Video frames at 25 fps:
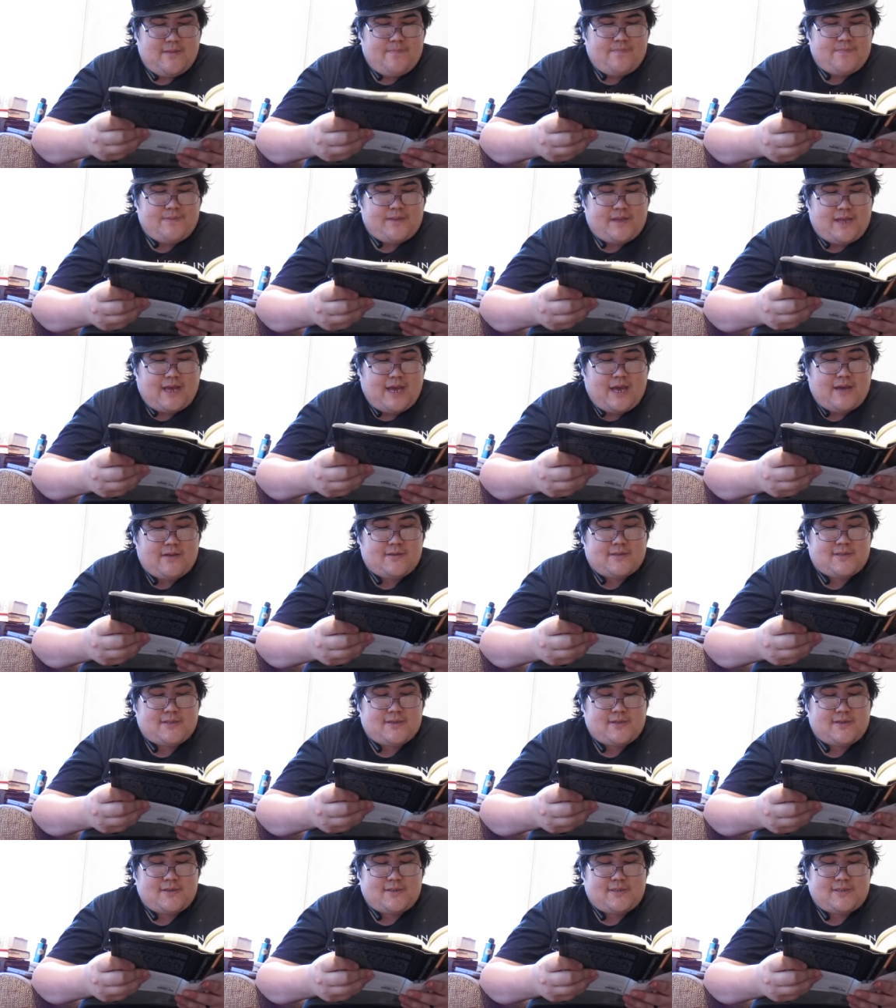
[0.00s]

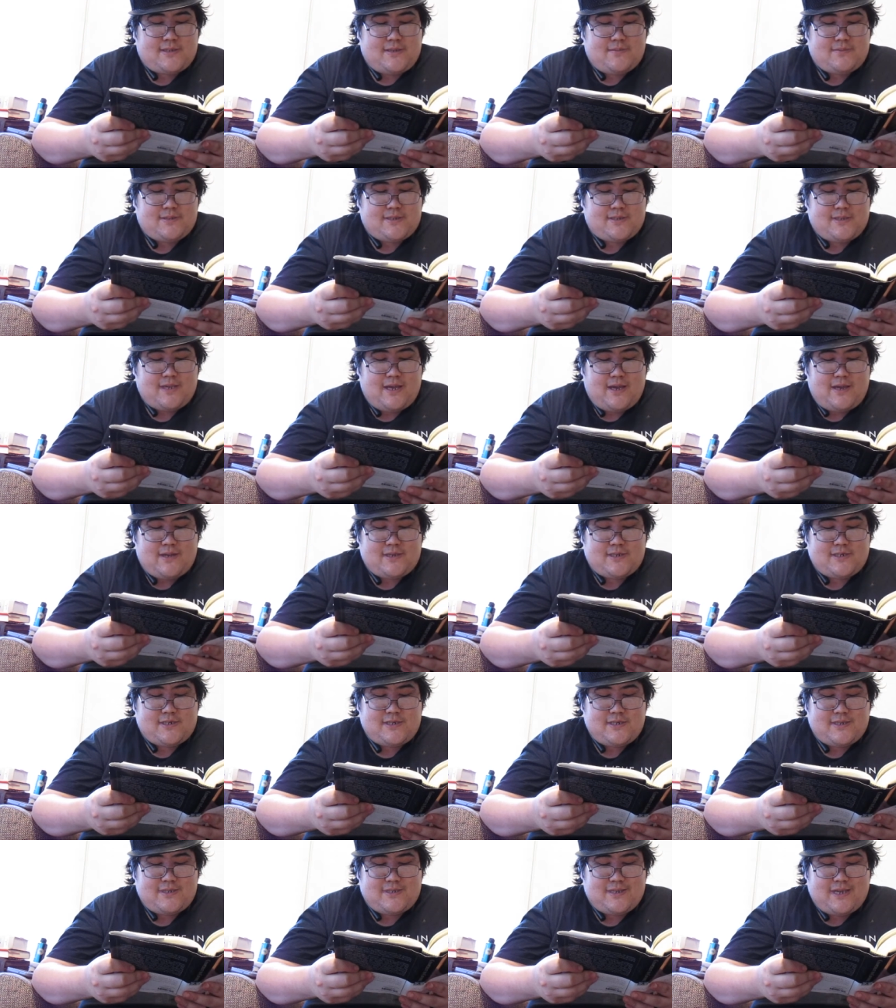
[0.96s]
counselors themselves
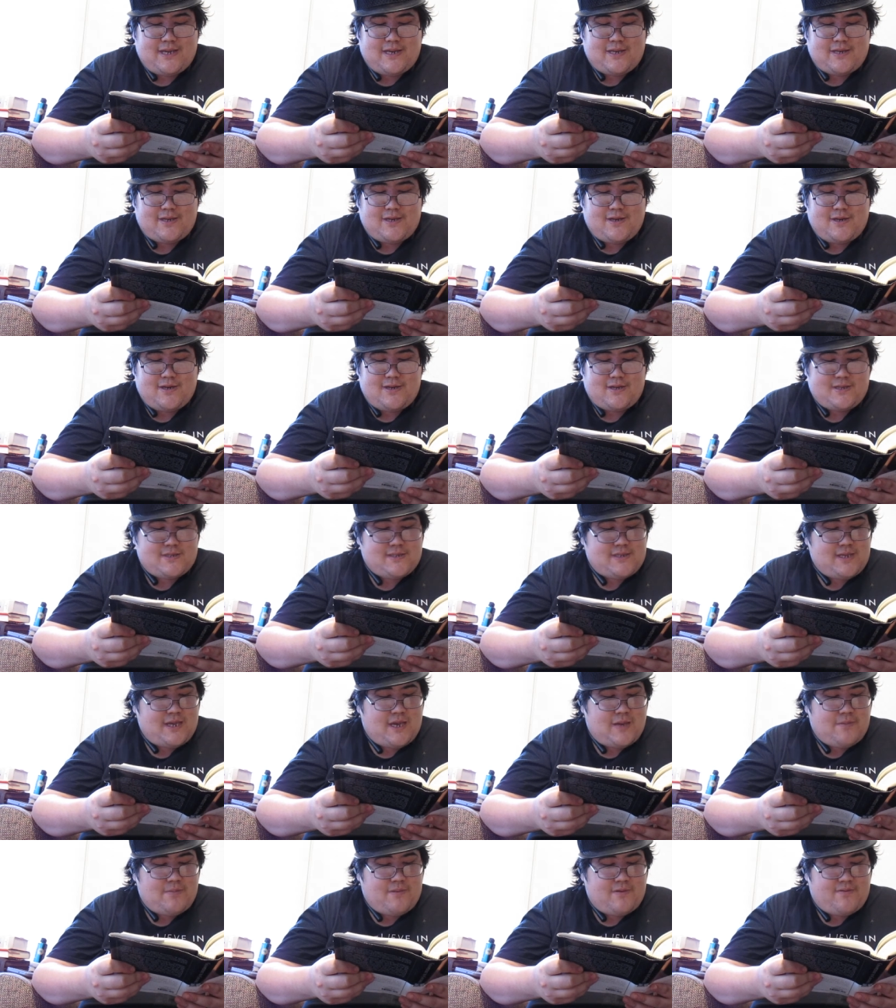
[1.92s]
should set a good
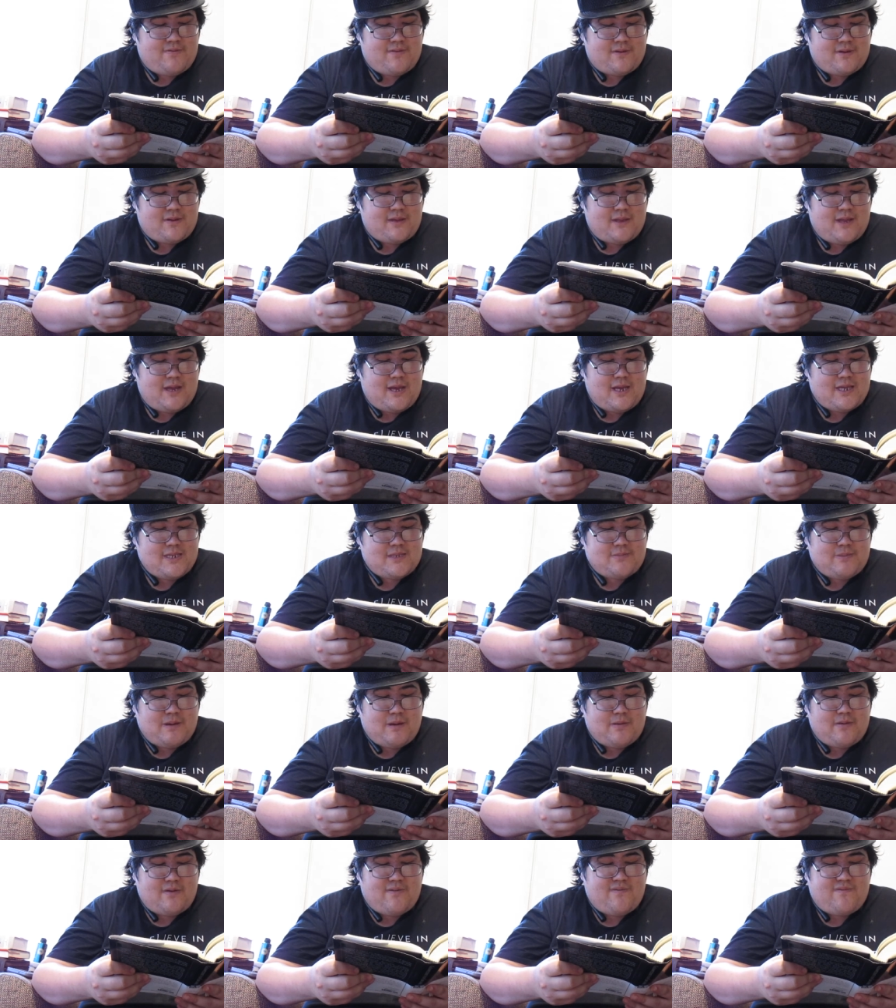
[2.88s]
example for clients
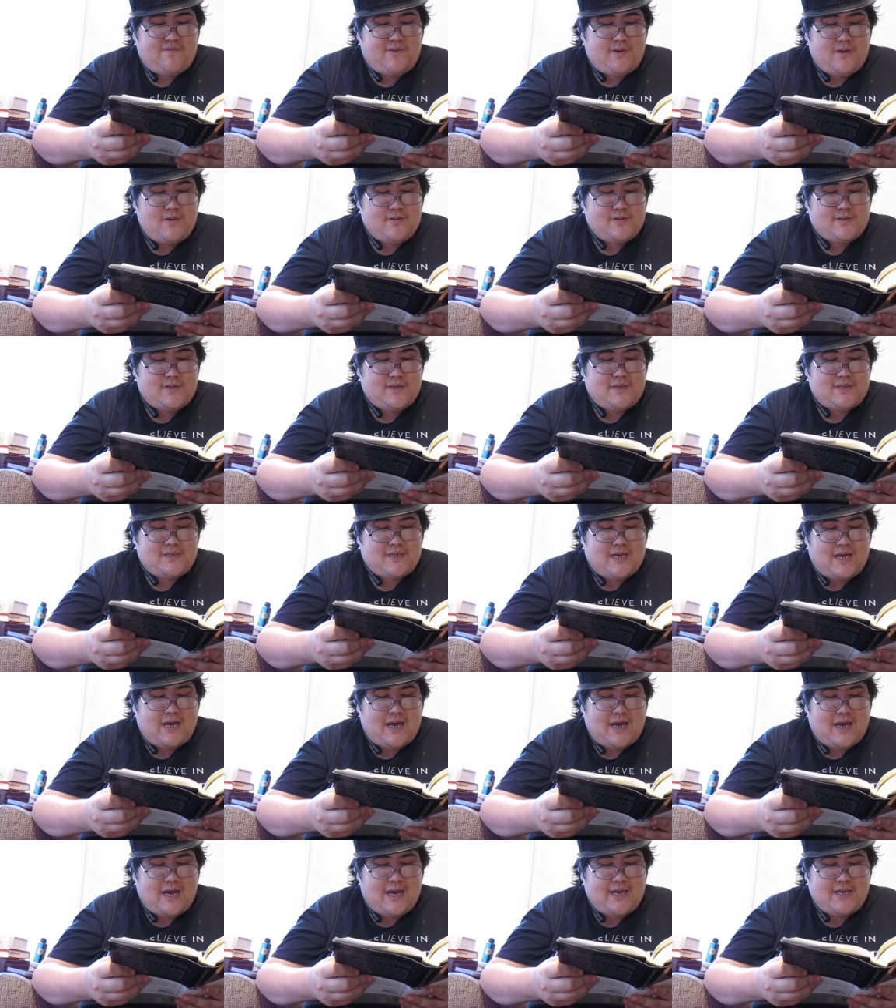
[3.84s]
by refusing to
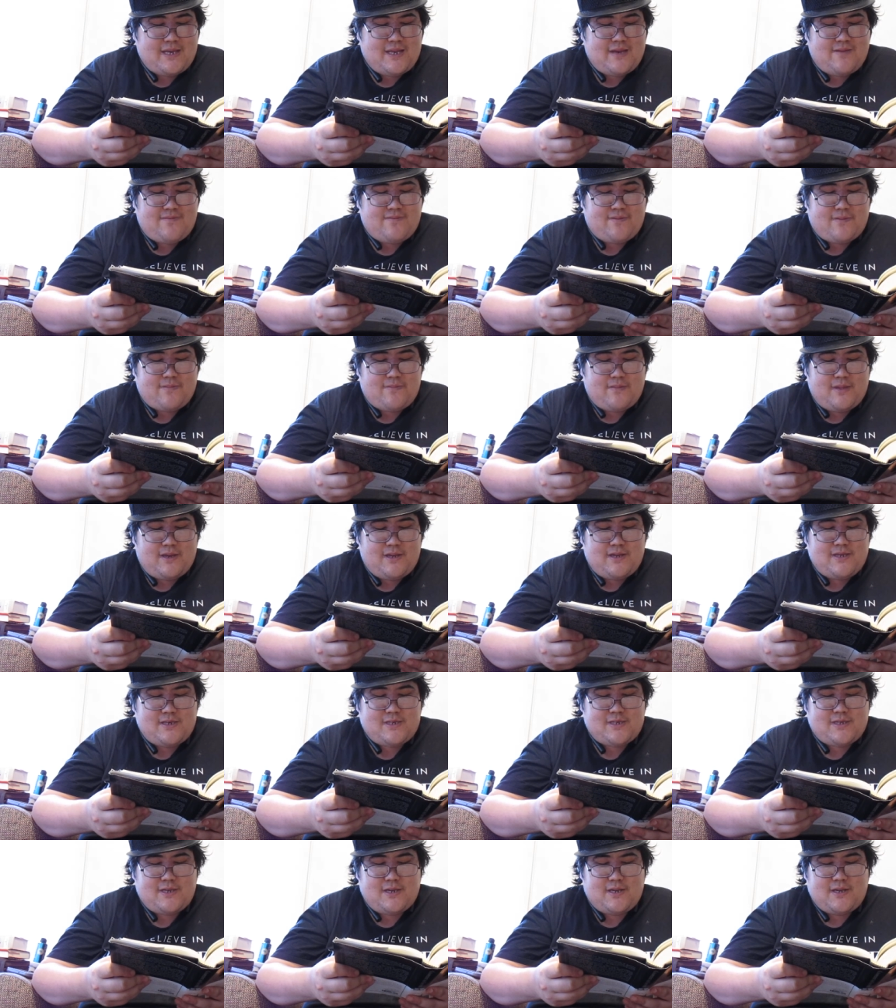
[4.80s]
hide
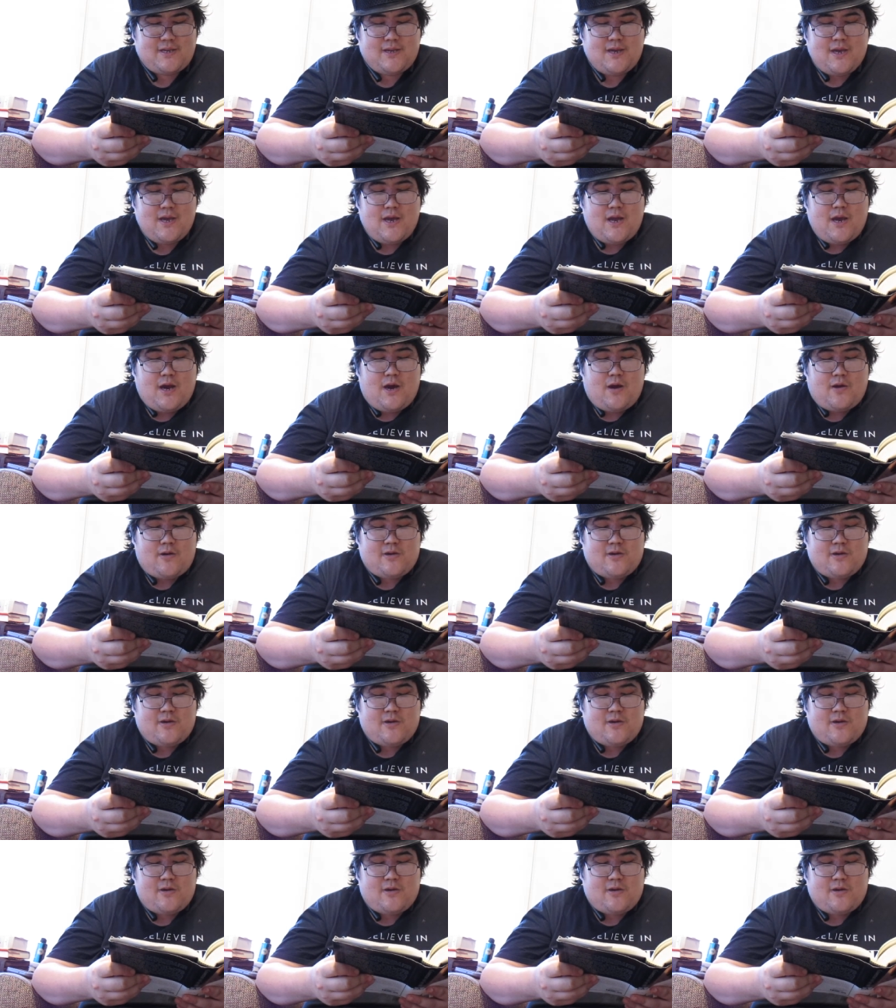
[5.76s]
information or